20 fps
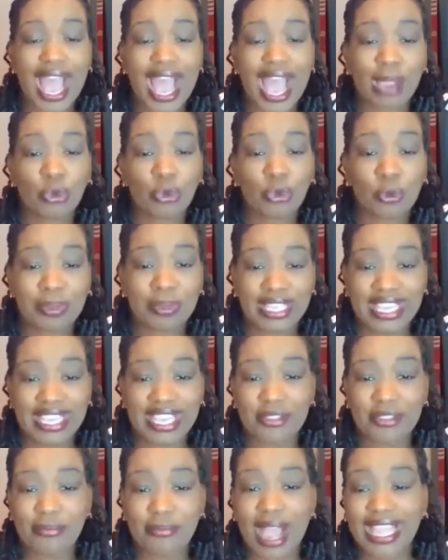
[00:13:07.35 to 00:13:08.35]
I will
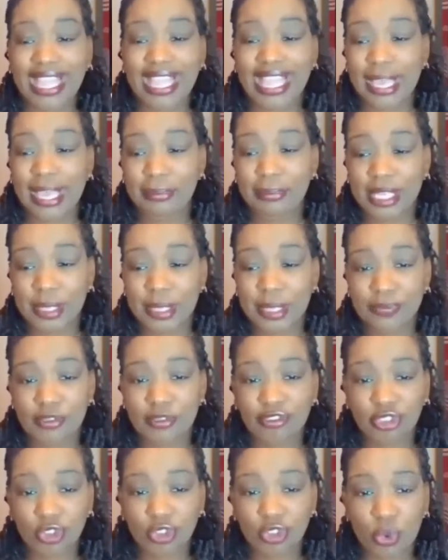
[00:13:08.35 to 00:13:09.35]
be in Miami,
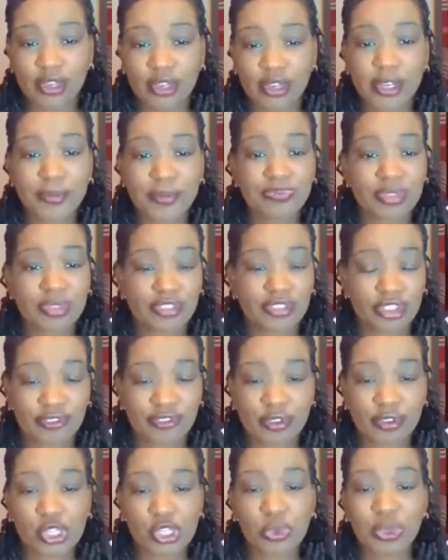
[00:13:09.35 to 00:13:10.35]
Florida,
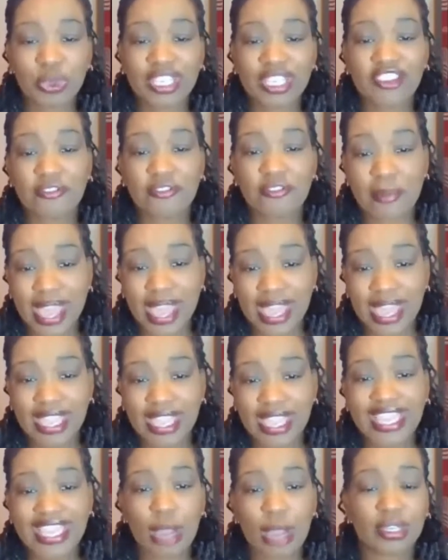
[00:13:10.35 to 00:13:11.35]
the first week of
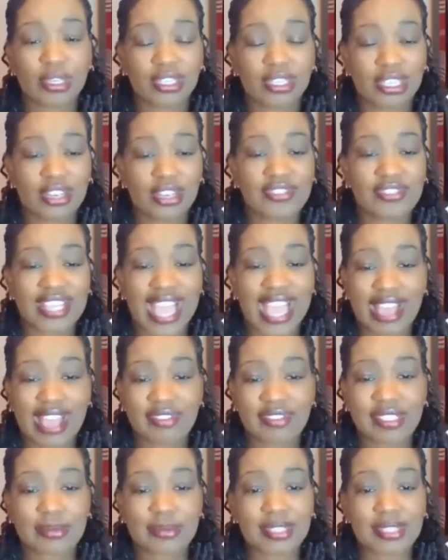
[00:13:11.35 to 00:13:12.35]
May, and I would love to
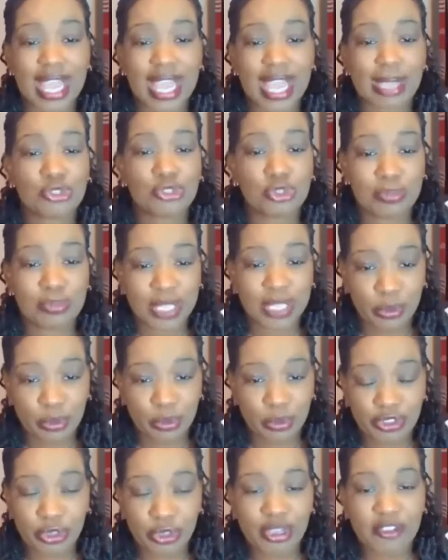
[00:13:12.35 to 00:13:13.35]
have some time to
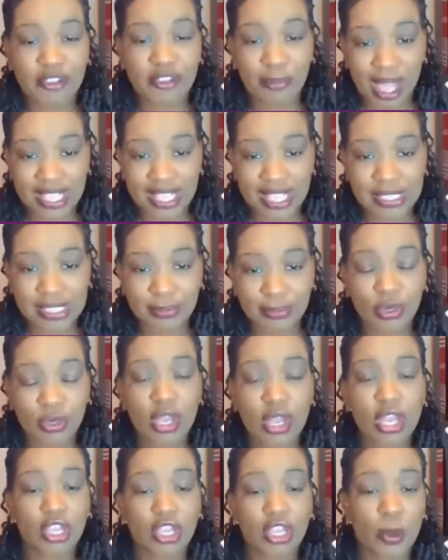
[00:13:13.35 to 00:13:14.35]
meet with you if
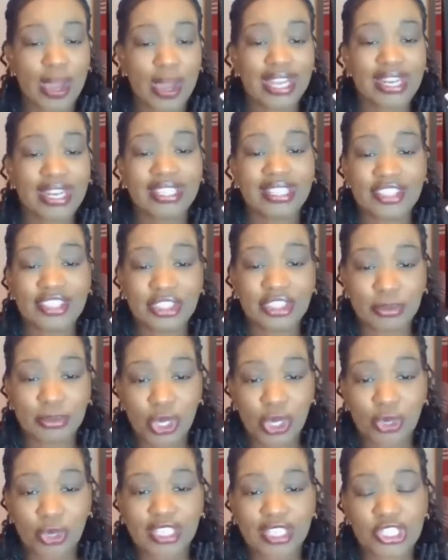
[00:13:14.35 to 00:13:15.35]
possible. Go ahead and let
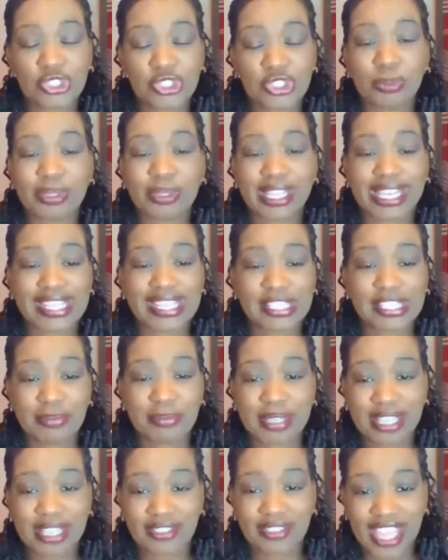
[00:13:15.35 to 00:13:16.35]
them know that you plan
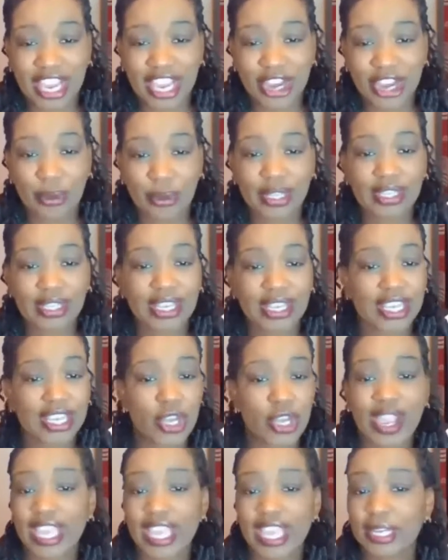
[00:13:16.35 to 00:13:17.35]
to be in the area
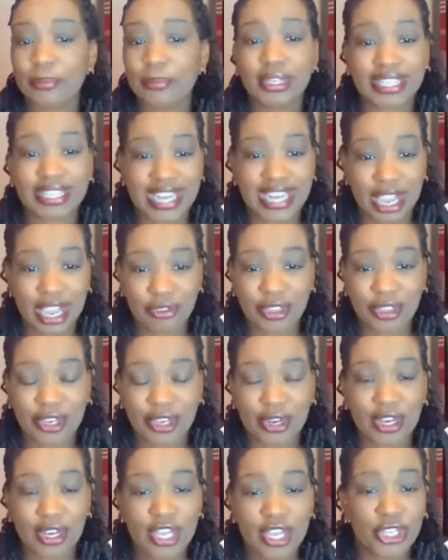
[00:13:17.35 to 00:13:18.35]
and go ahead and put it out
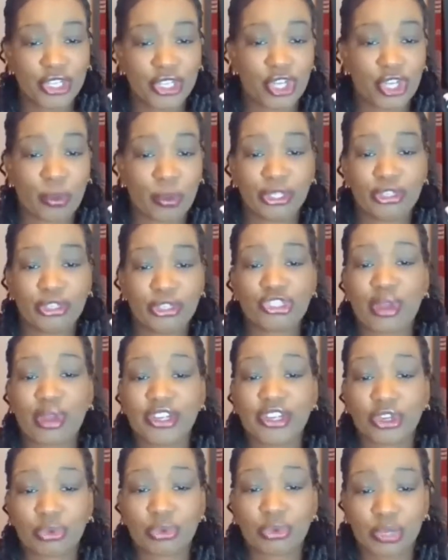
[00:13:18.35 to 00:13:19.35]
there. When you're
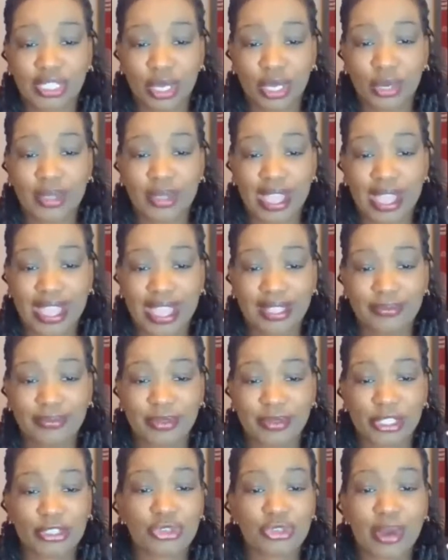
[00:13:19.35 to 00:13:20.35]
trying to
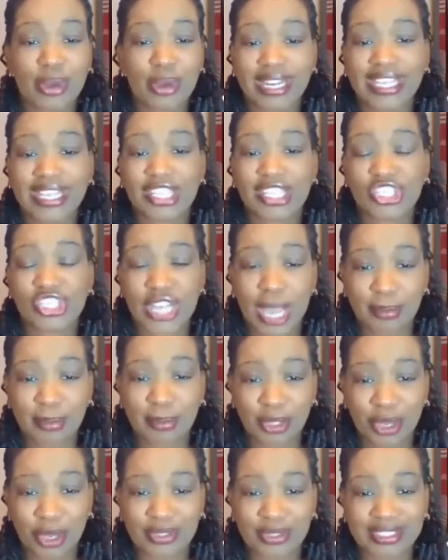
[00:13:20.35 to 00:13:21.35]
relocate, when you're trying to get a
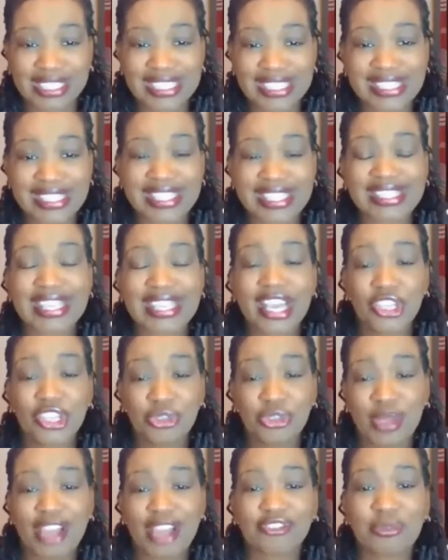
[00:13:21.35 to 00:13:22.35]
job long distance,
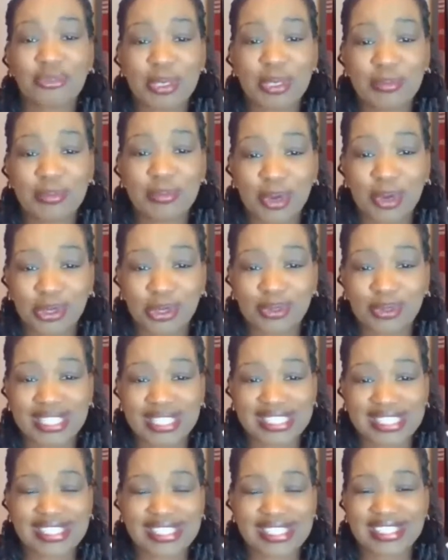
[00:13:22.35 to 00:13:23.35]
you have to be bold.
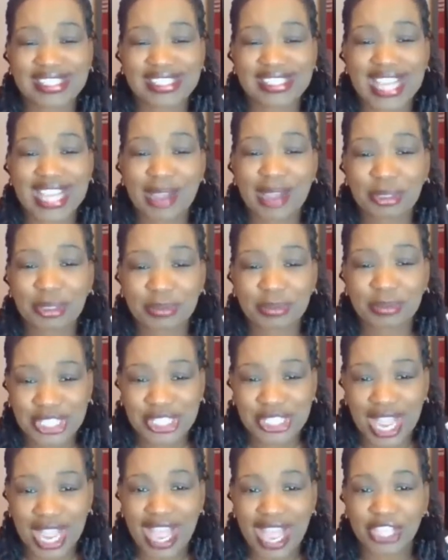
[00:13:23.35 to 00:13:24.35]
This isn't the time to
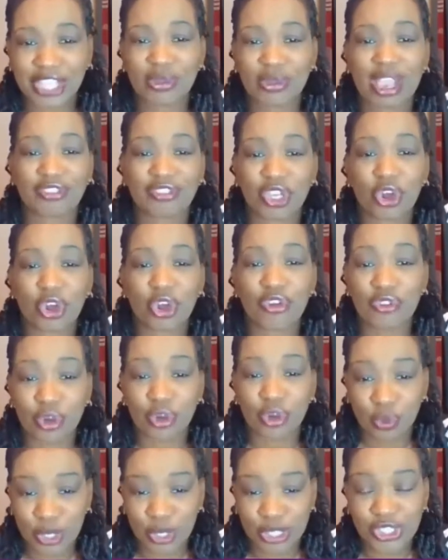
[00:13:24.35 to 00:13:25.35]
be shy. You have to go
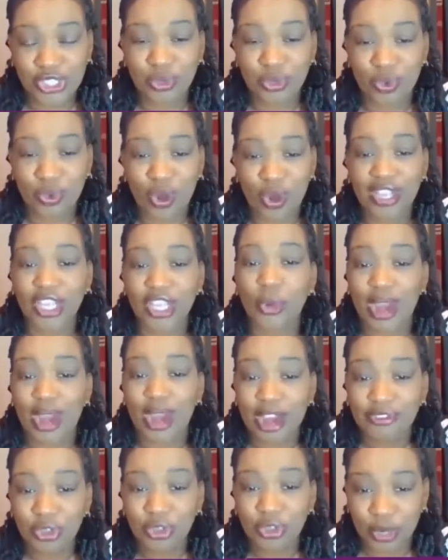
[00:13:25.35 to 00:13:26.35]
for what you want,
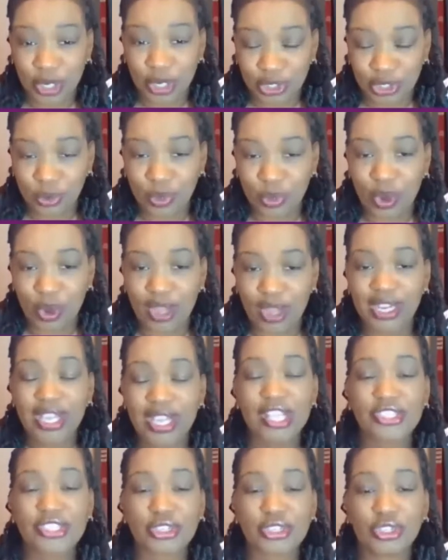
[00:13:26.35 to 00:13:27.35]
go after what you want.
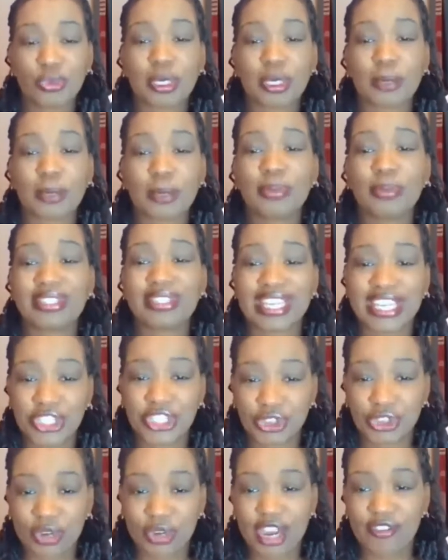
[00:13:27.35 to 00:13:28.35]
So you want to put
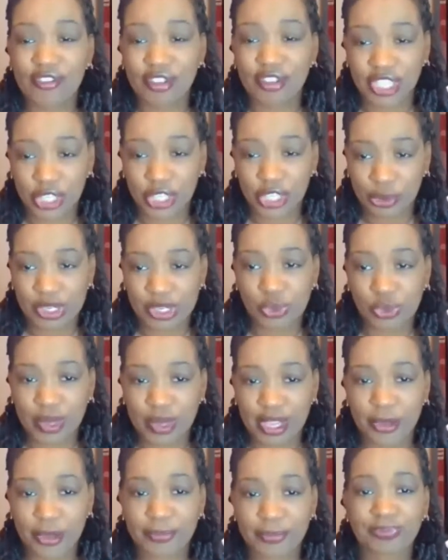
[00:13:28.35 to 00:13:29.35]
that in your cover letter as
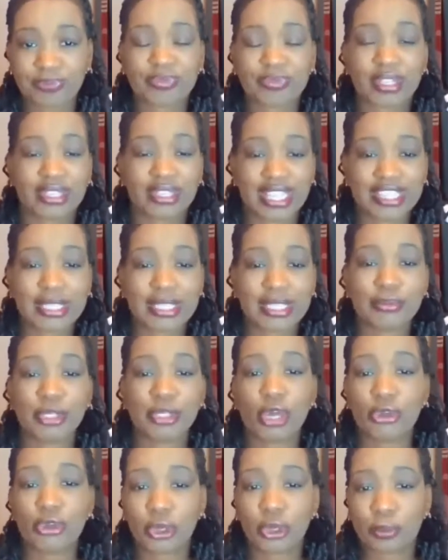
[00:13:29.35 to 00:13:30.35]
well. Let
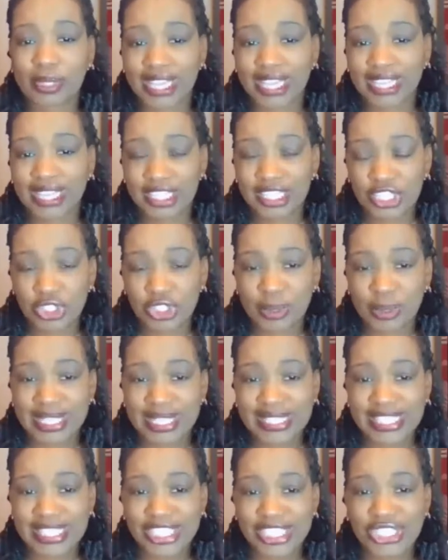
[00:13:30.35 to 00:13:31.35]
them know you're planning to
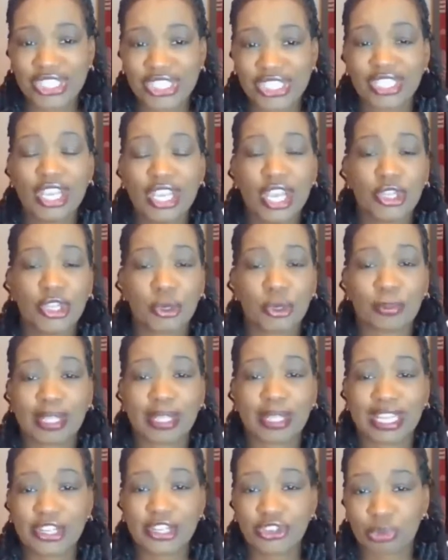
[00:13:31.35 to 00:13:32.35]
transition,
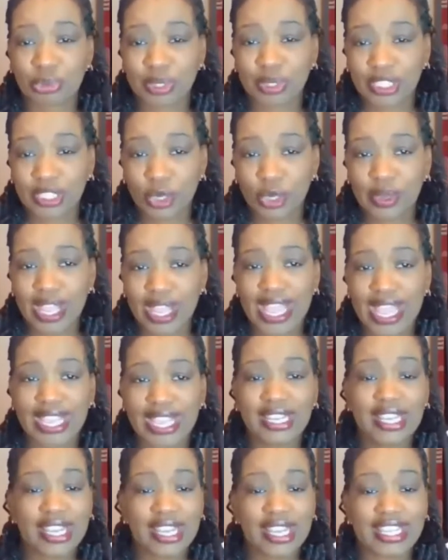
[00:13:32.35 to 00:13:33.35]
you're planning to
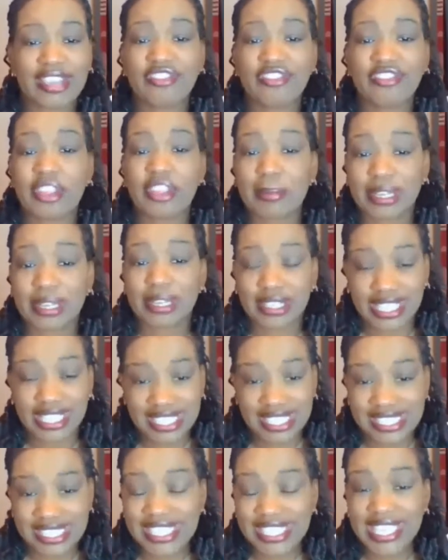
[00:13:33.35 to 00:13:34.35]
relocate, give them an
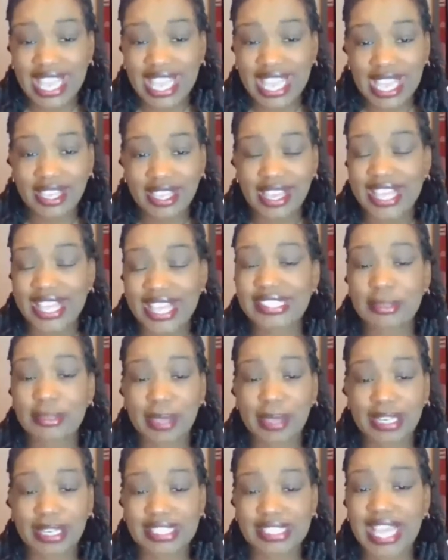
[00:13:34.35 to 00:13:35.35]
ETA,
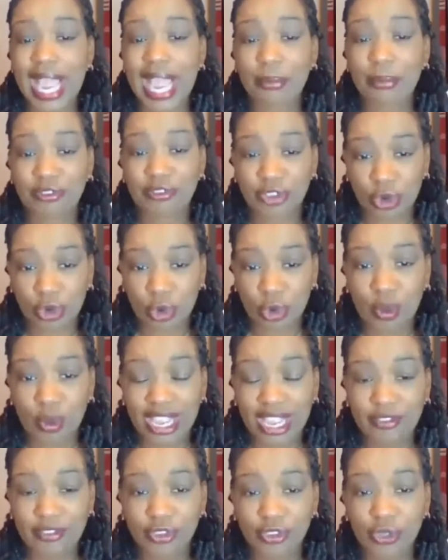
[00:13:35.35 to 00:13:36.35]
estimated time of your
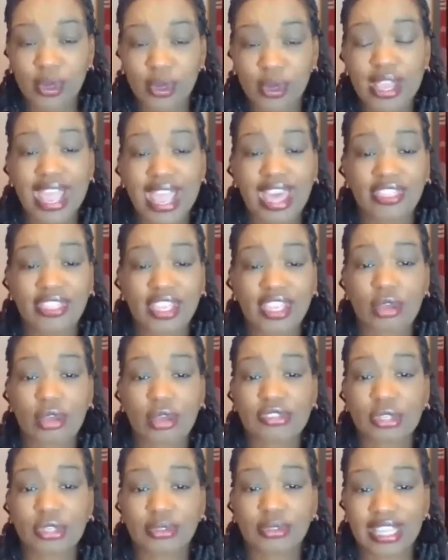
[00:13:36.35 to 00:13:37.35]
arrival, and then
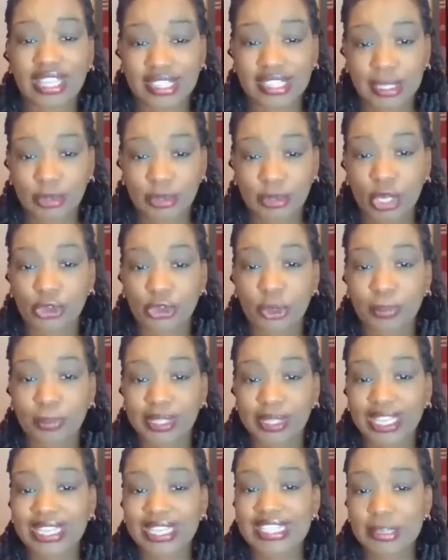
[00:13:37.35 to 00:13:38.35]
also let them know
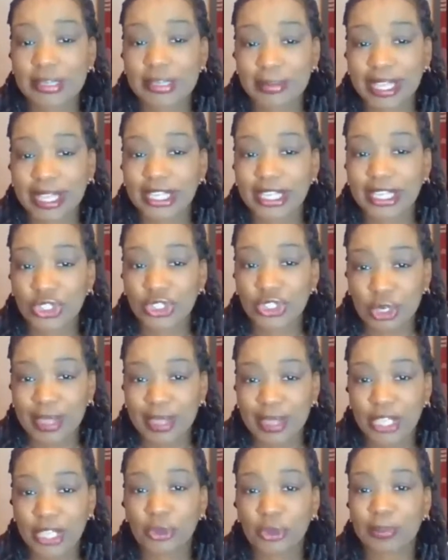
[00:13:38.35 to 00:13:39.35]
you're planning to make a
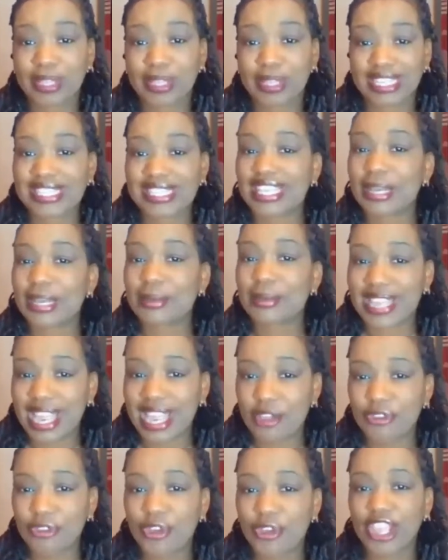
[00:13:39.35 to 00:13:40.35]
trip and you're planning to come
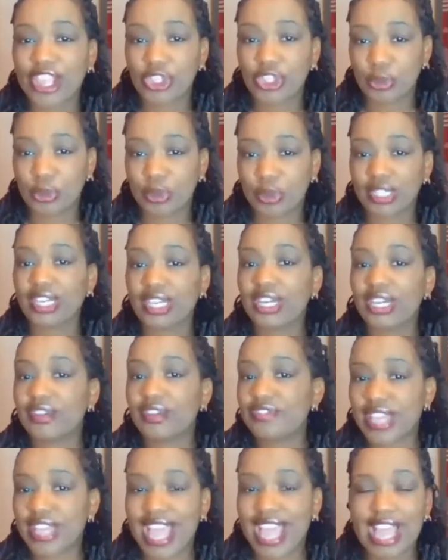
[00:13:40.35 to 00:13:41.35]
down there and you would
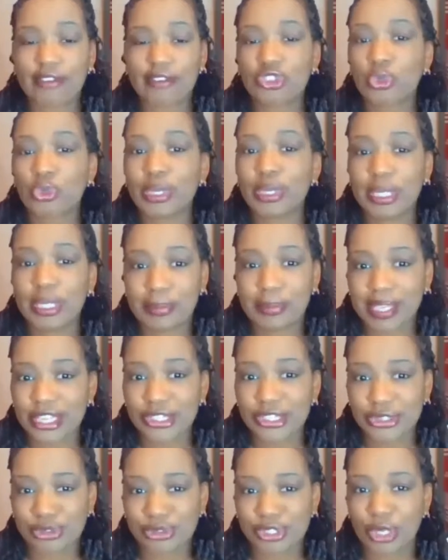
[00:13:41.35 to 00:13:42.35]
love to have 20
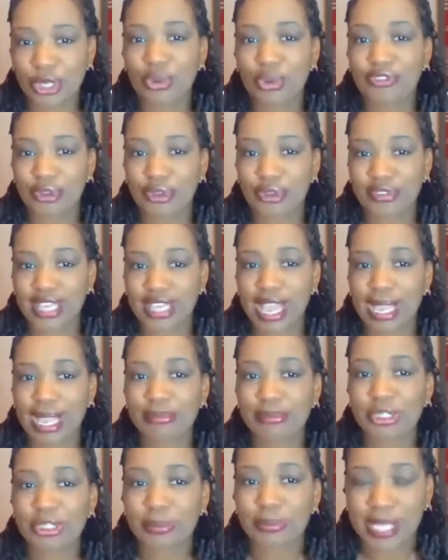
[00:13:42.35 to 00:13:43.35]
minutes or so of their
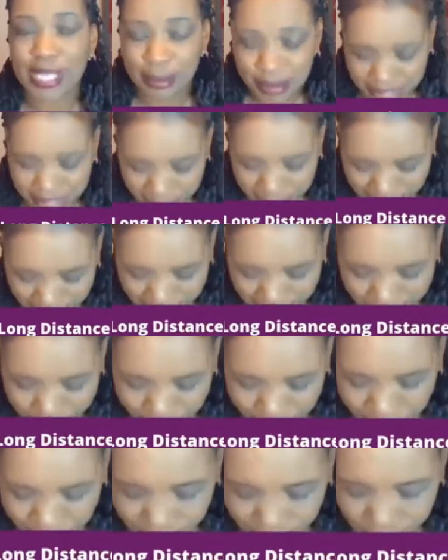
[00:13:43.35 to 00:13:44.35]
time to be able to meet.